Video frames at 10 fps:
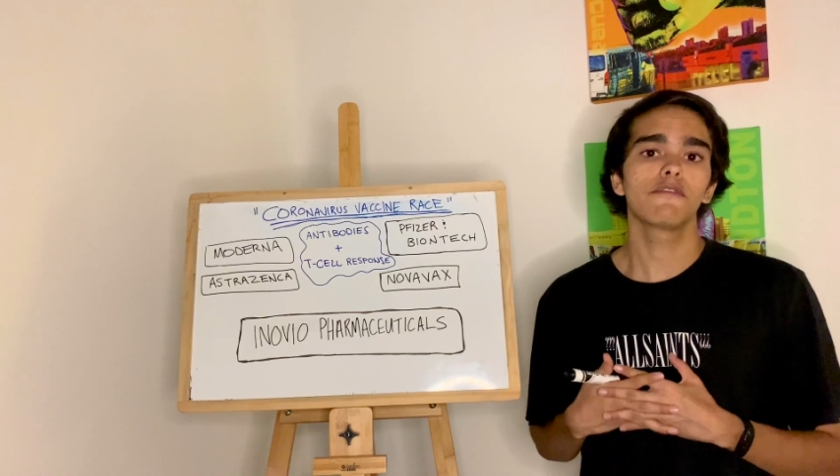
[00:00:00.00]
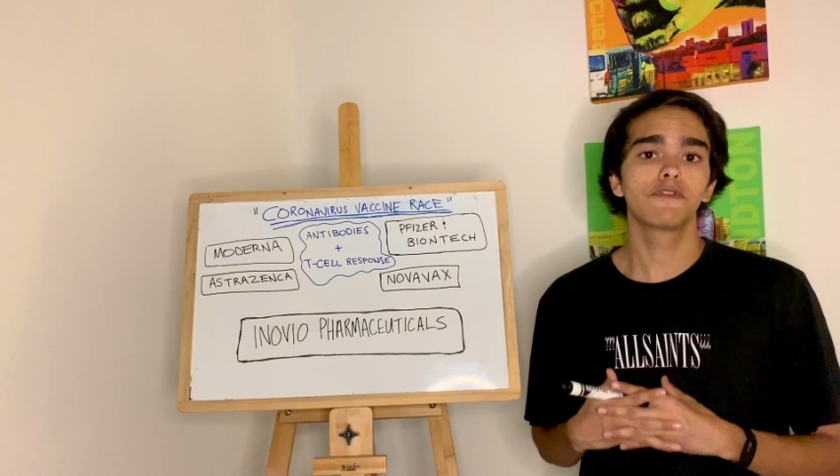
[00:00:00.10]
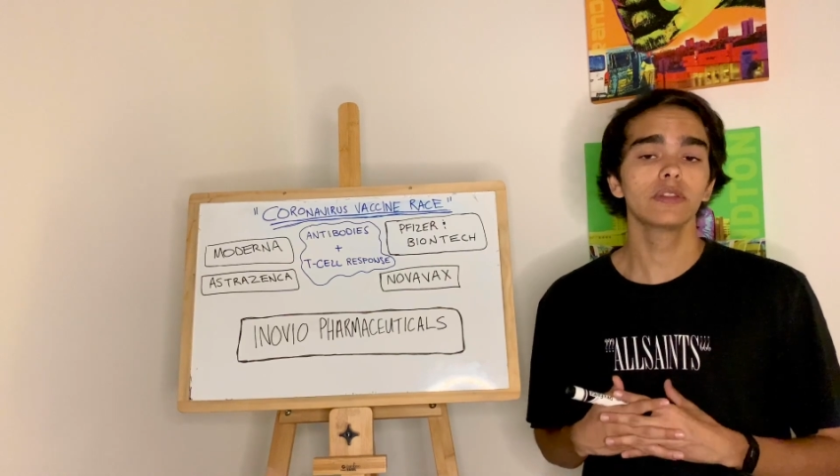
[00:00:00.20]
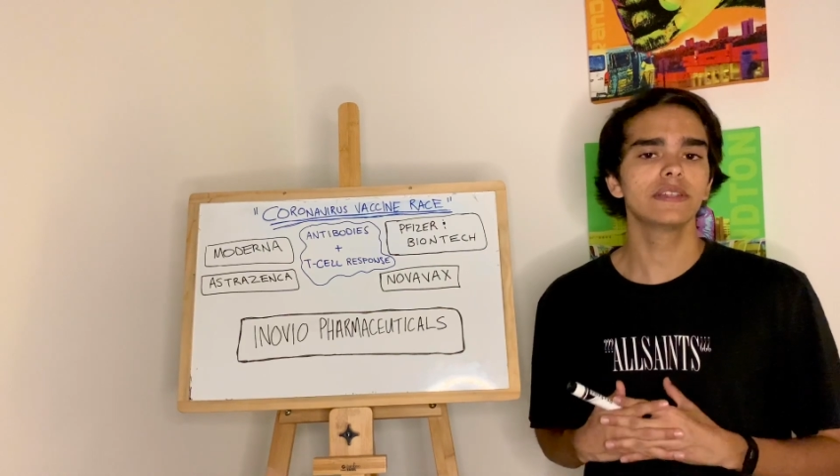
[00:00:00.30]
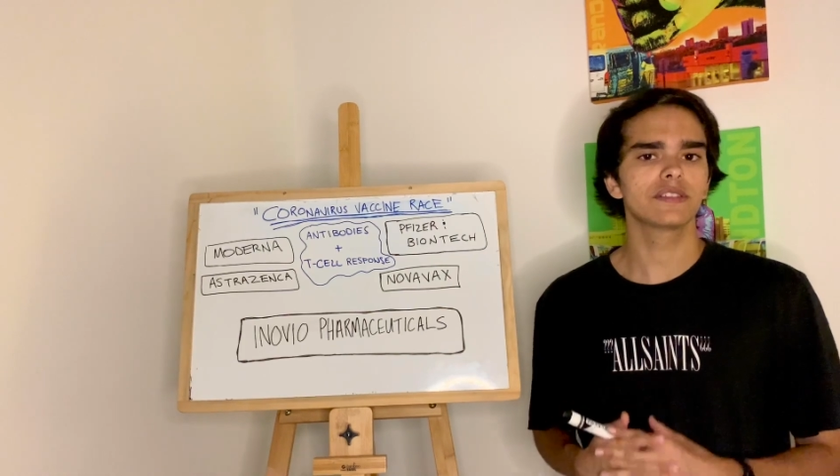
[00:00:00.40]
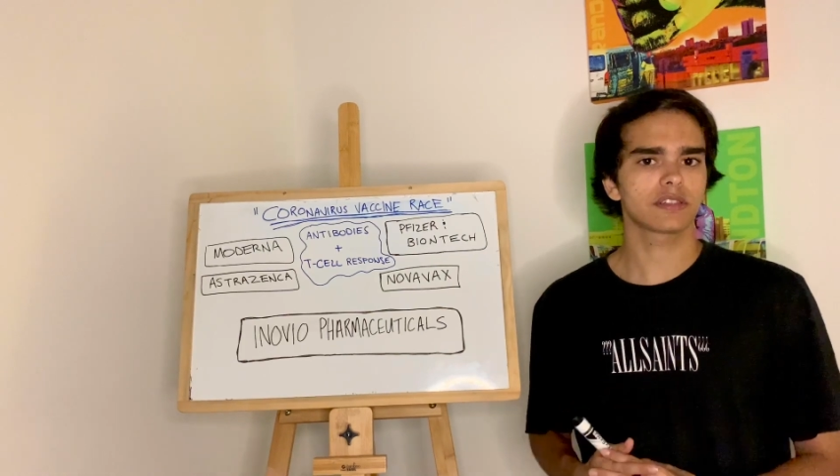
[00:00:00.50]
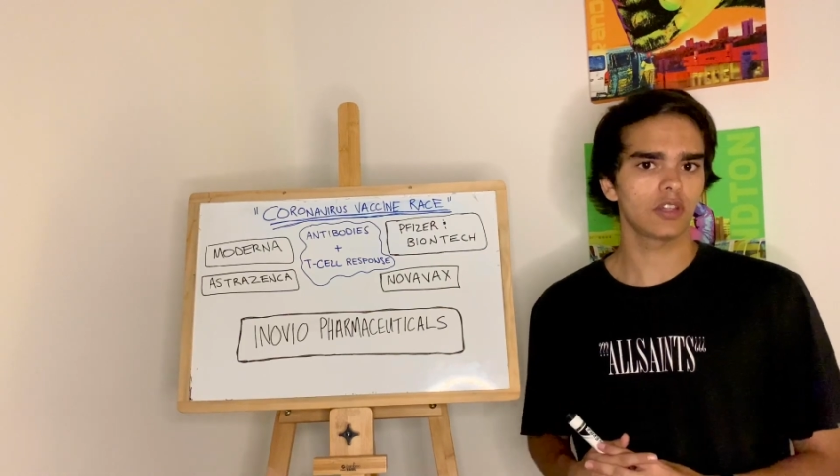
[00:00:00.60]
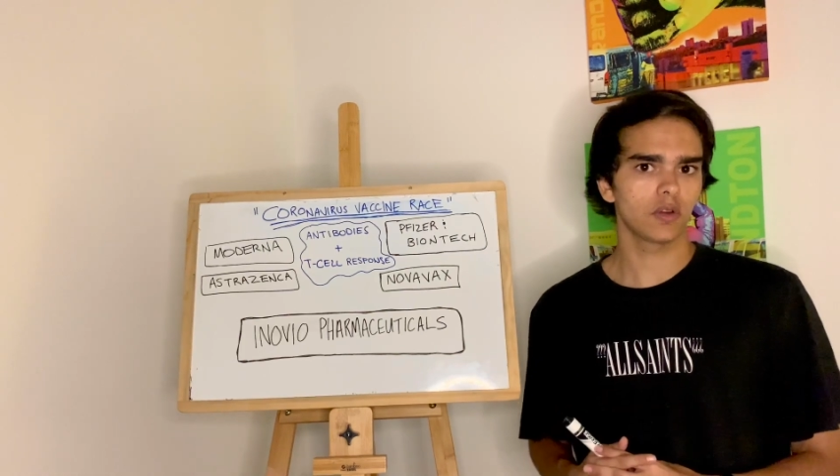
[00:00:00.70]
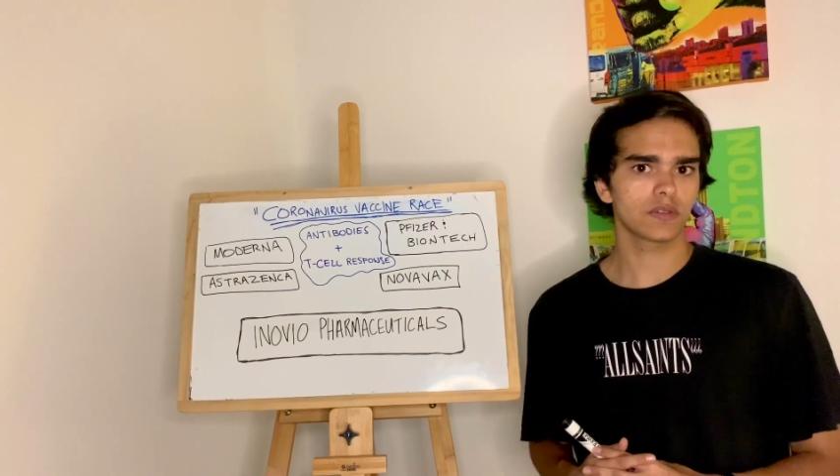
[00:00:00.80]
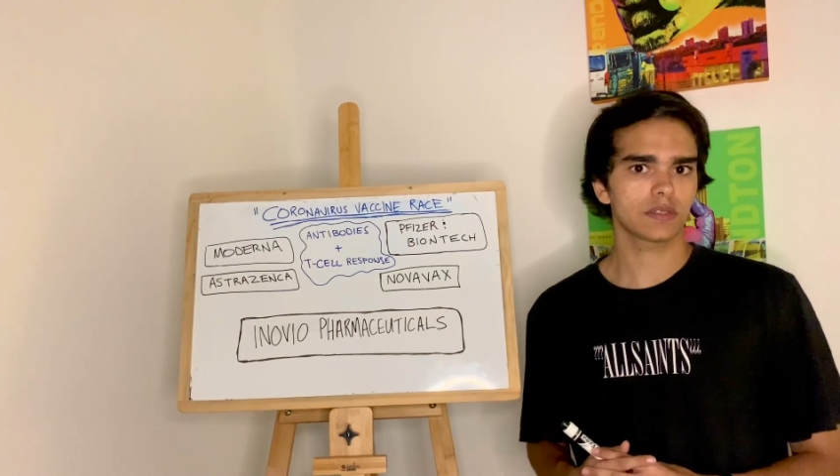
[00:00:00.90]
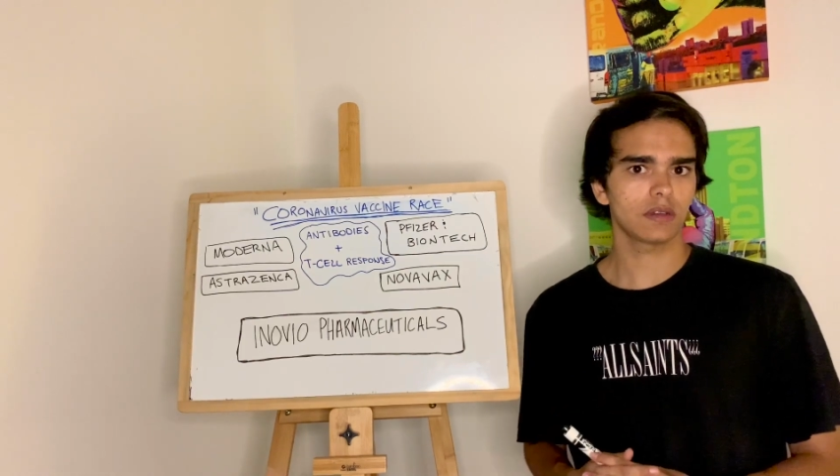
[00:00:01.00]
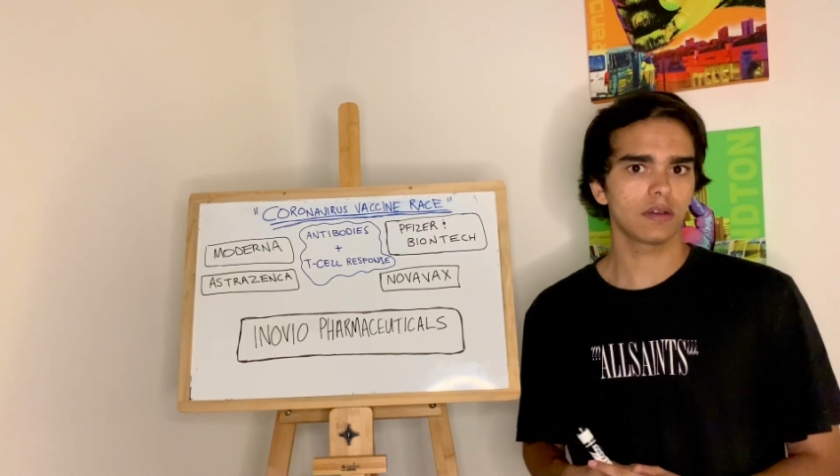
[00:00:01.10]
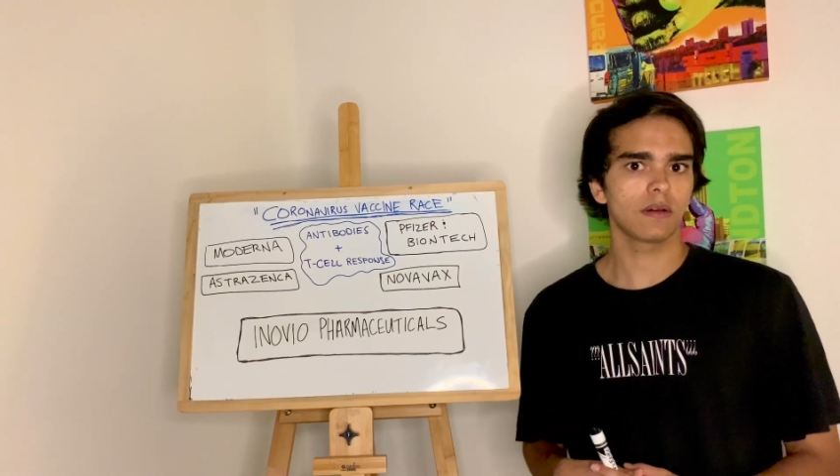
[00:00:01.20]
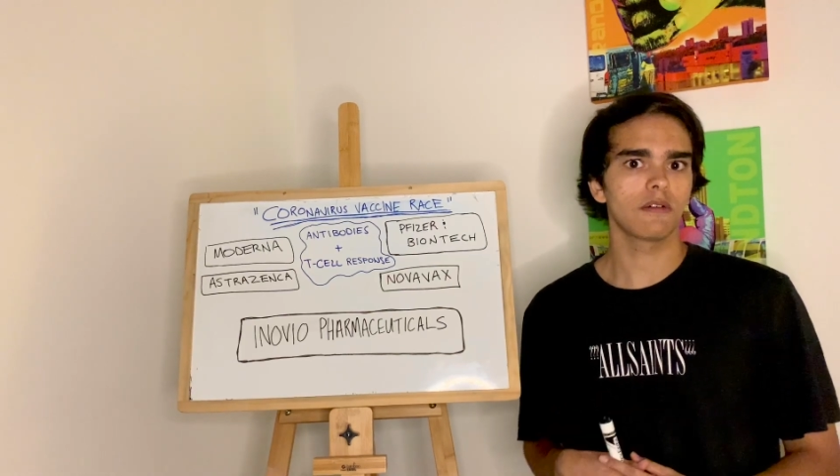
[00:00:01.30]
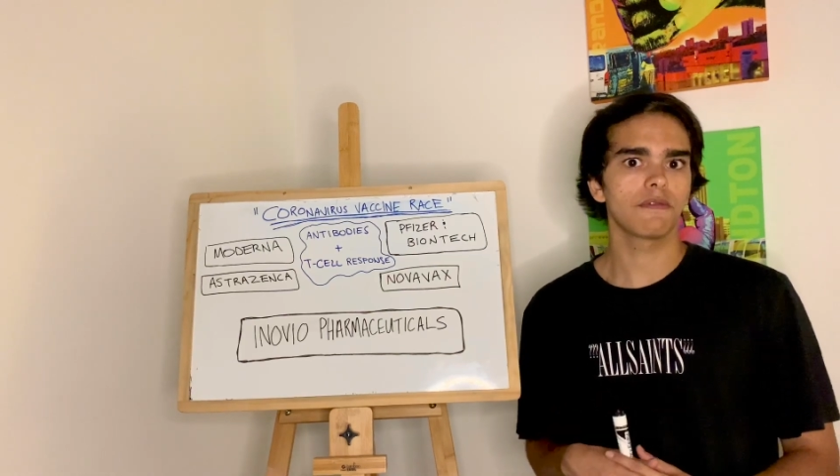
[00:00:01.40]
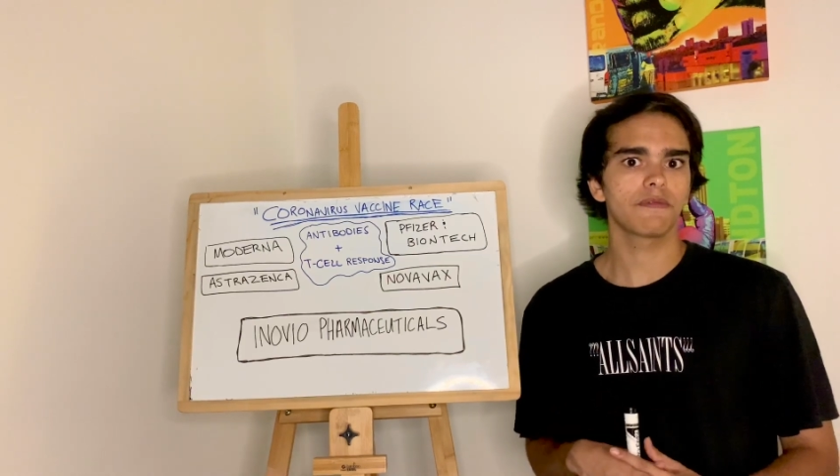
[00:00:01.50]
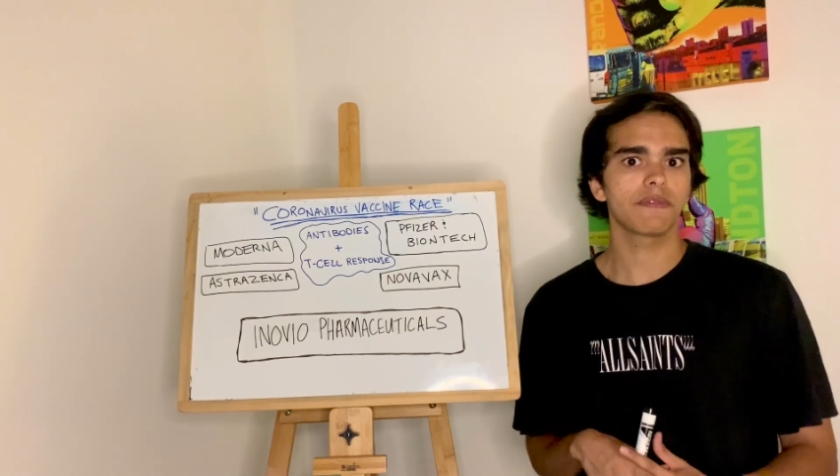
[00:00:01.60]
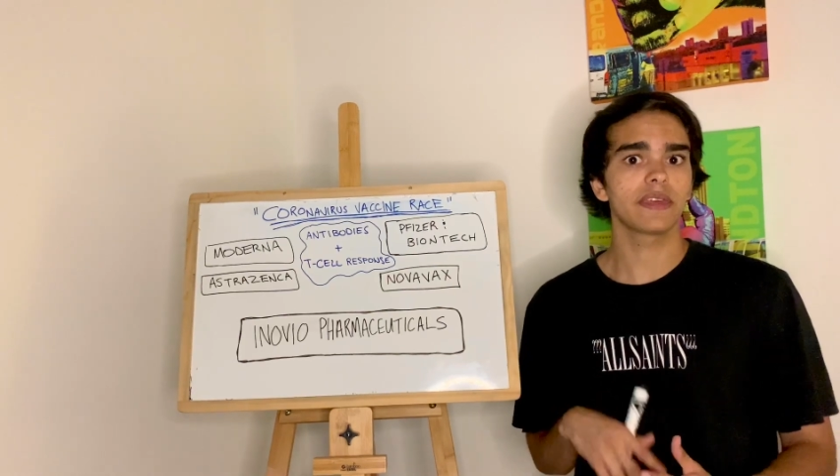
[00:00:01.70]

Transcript: fully disclosed of